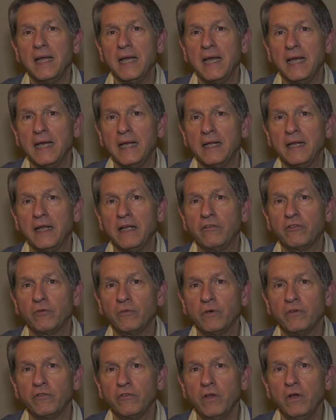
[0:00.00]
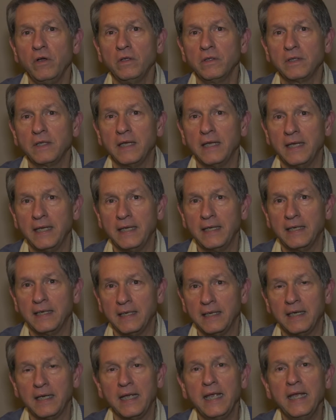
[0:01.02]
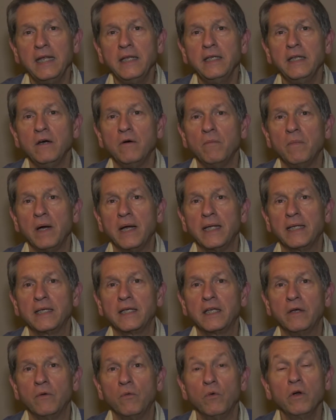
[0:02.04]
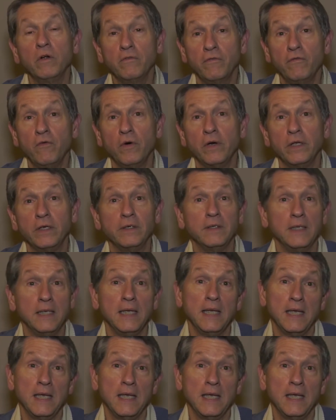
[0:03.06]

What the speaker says: and as a result, a handheld mic can work for you.